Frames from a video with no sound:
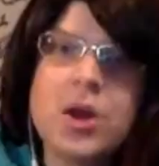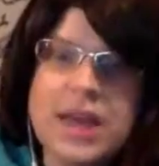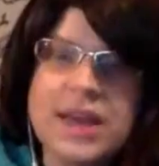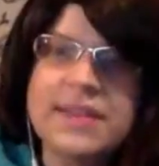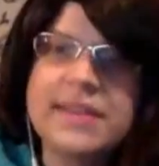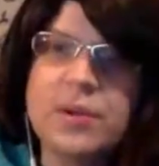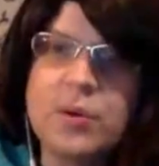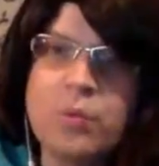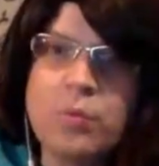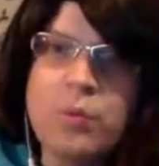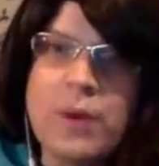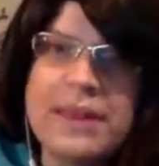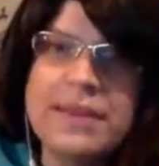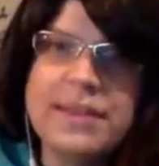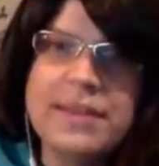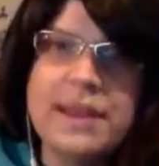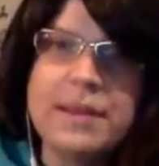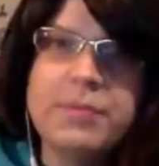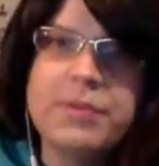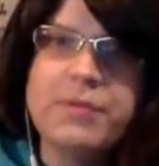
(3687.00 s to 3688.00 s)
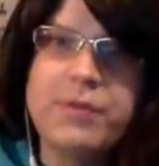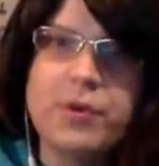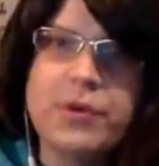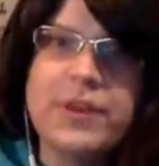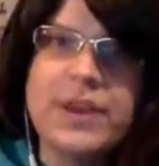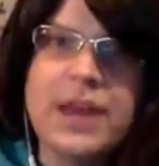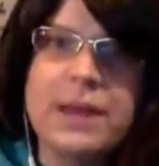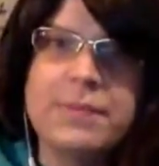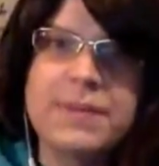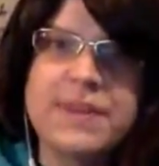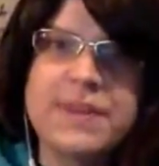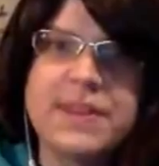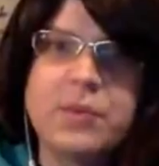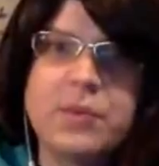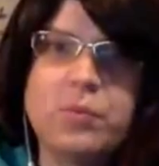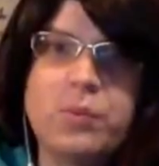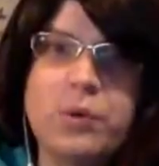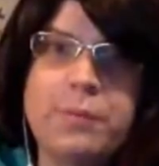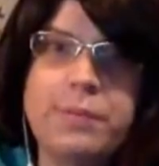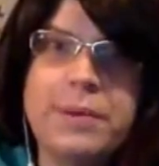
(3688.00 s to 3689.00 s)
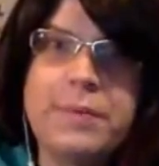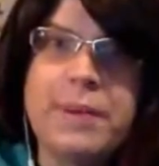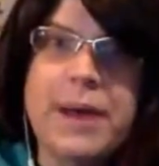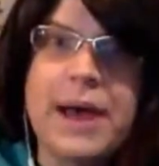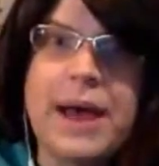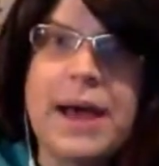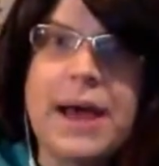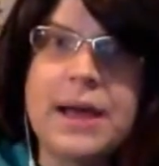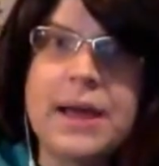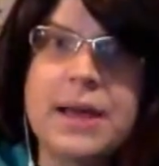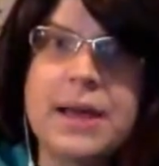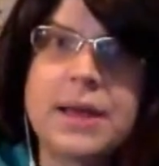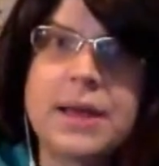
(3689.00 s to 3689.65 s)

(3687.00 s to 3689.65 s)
so Wednesday before the episode, we'll be back.